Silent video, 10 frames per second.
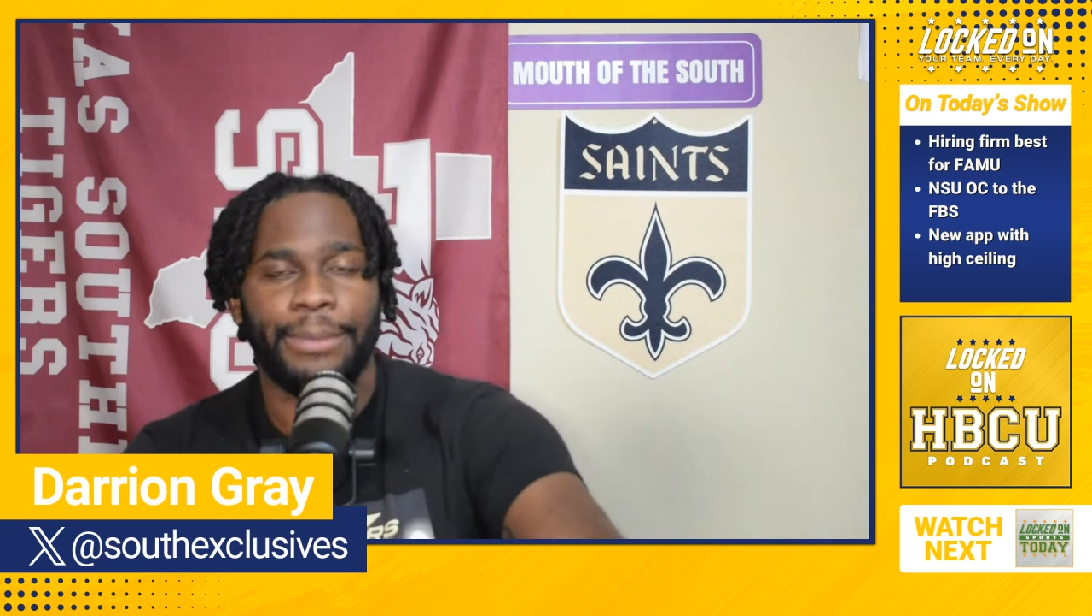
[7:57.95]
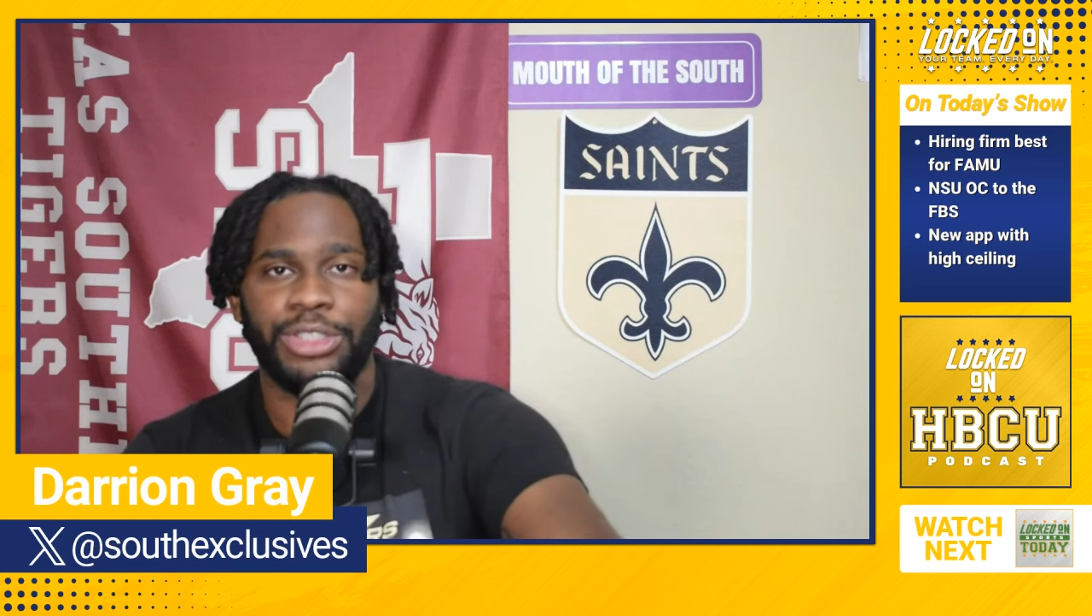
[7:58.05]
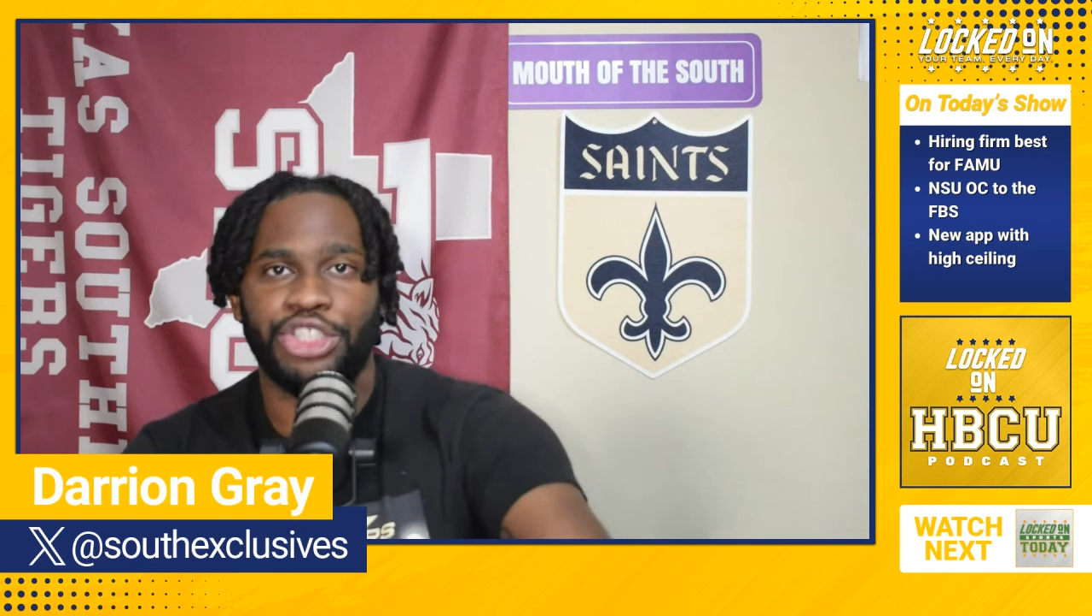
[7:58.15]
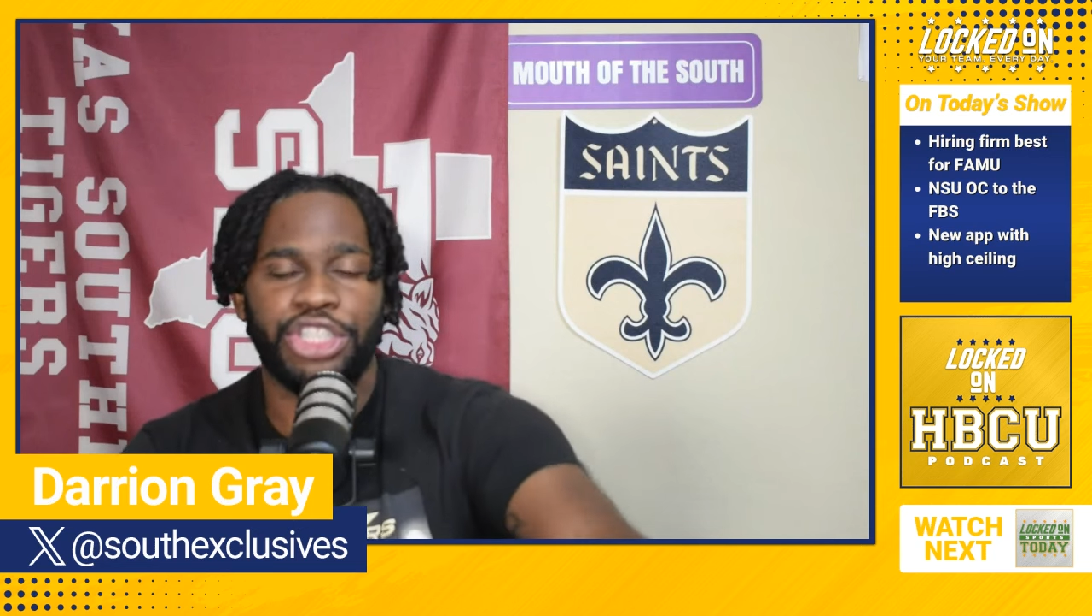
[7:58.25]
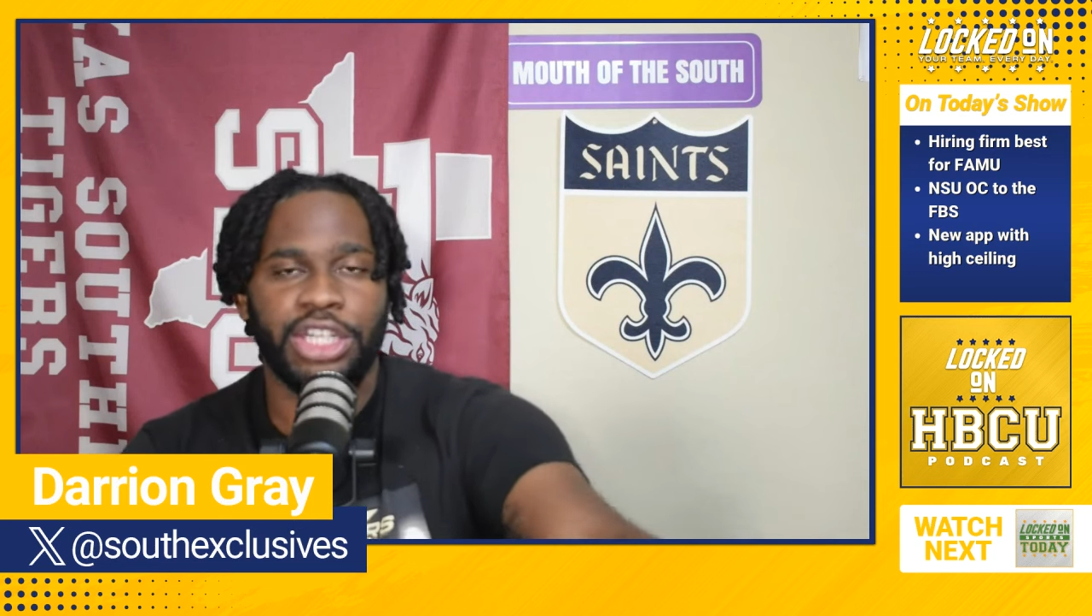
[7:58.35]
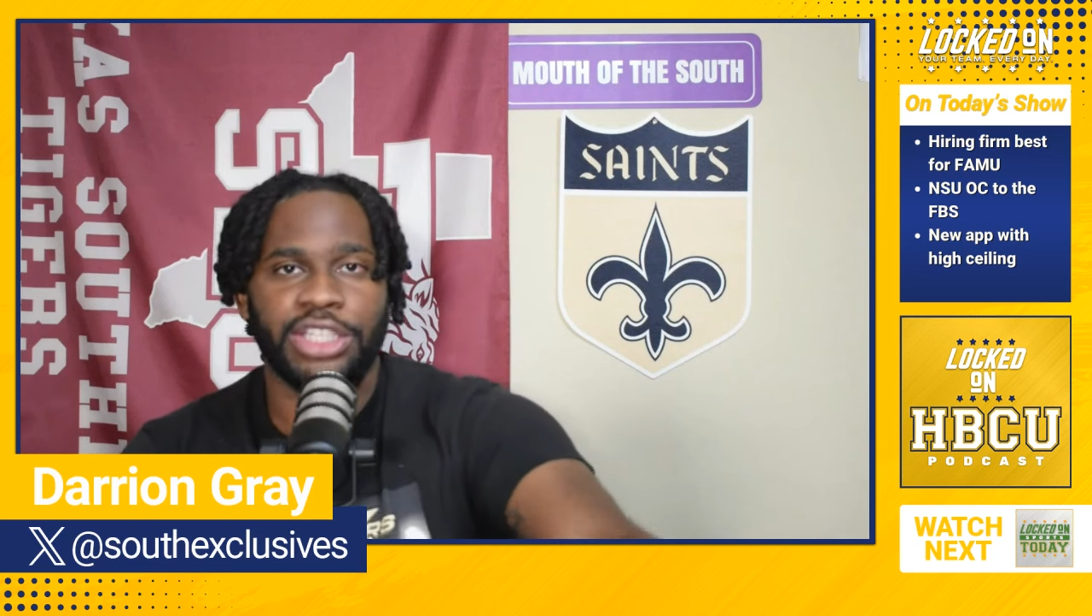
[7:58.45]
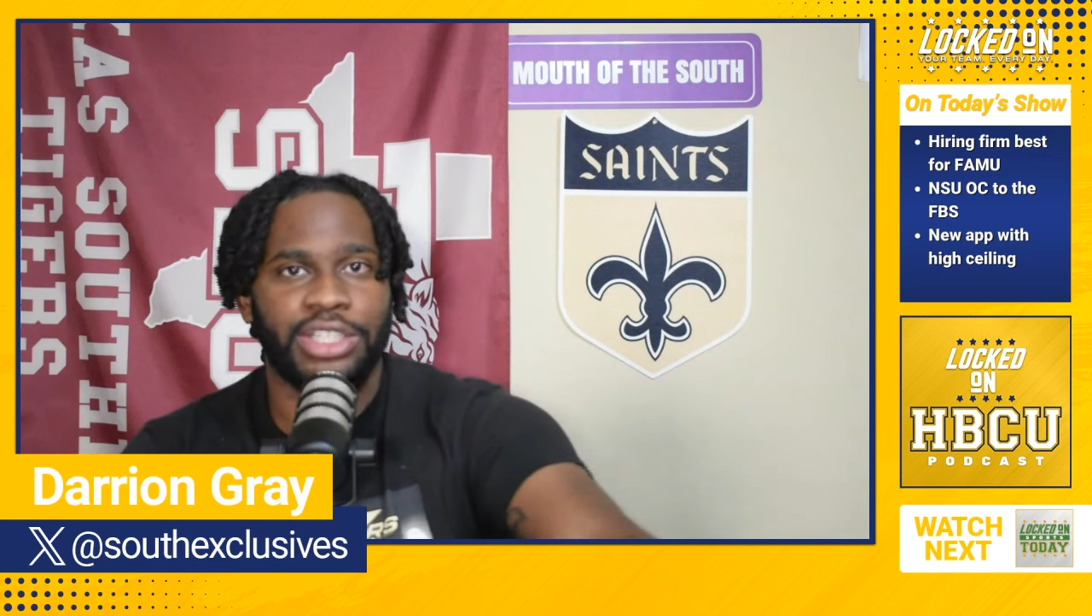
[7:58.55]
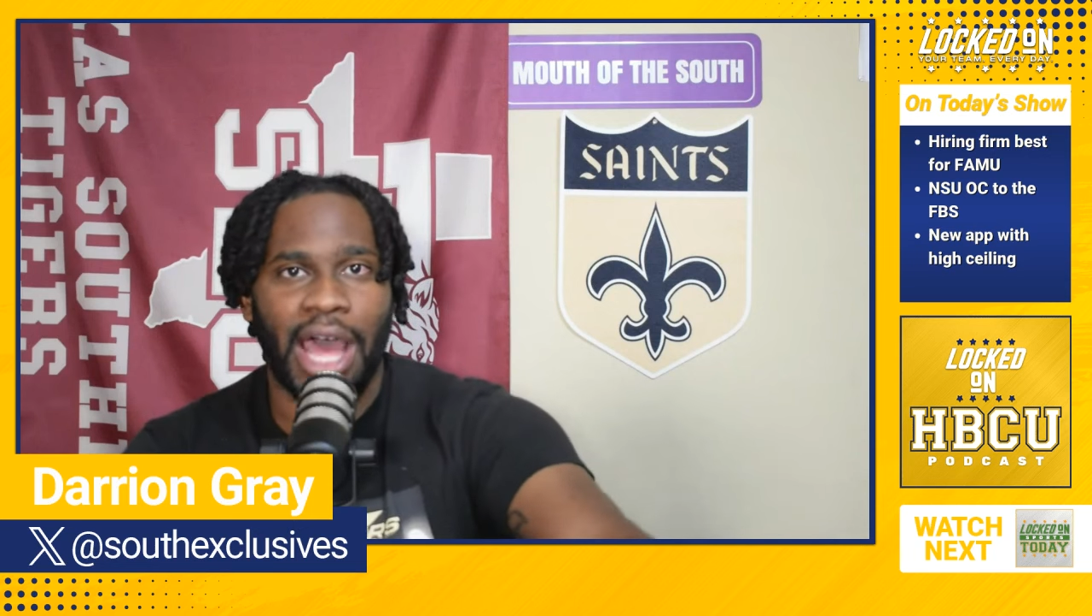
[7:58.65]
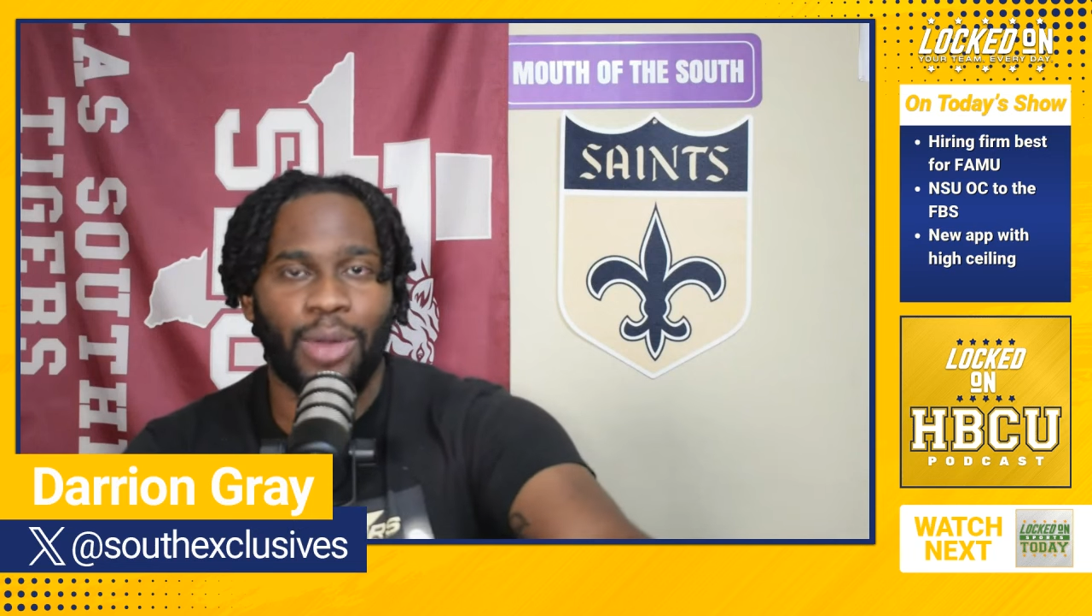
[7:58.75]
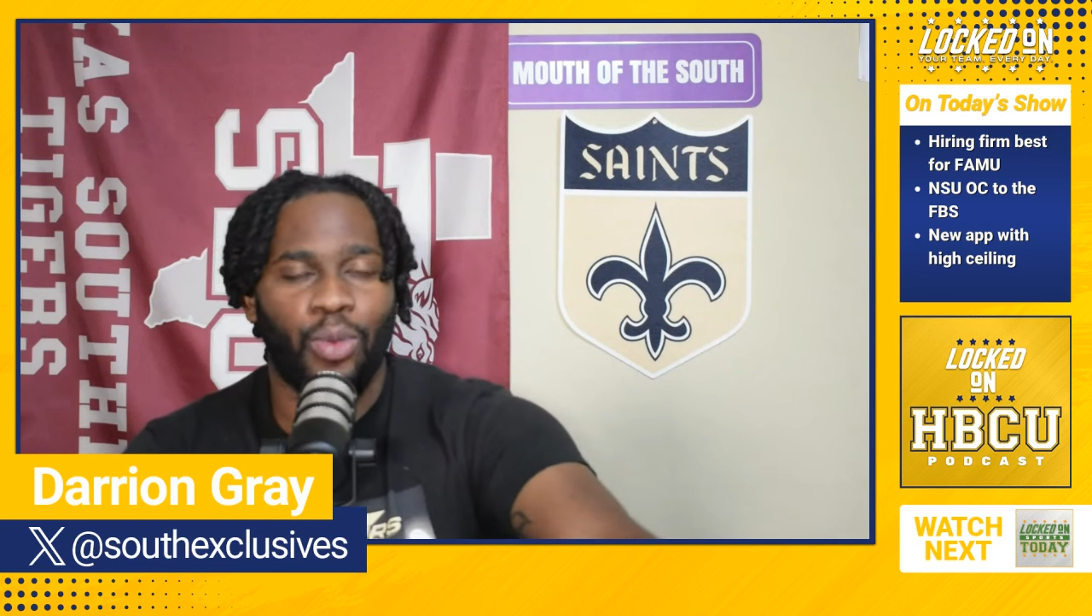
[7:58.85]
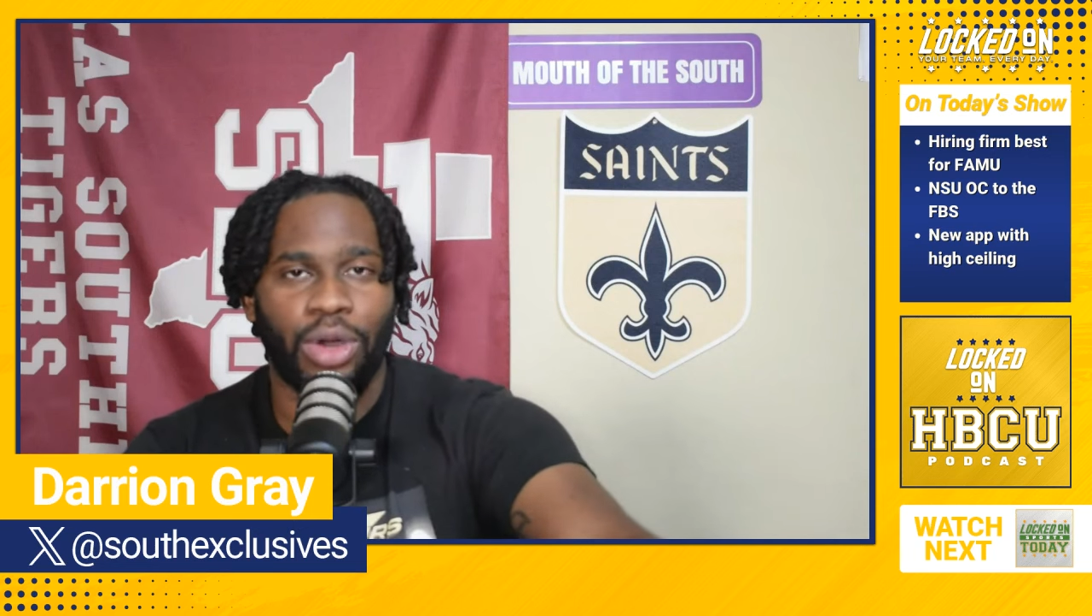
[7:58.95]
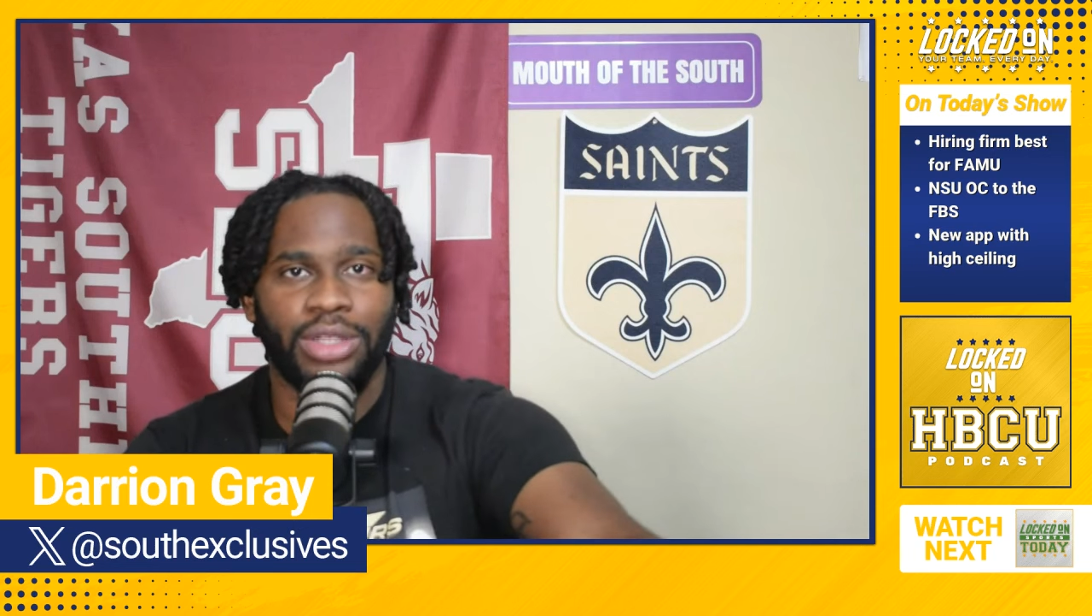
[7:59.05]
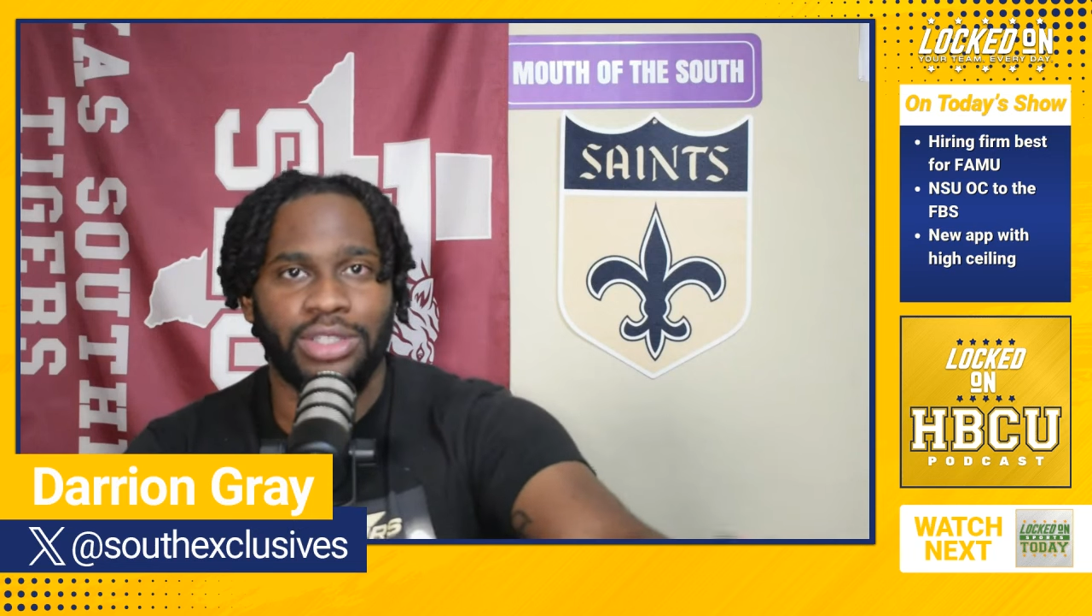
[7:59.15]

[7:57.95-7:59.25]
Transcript: she does not want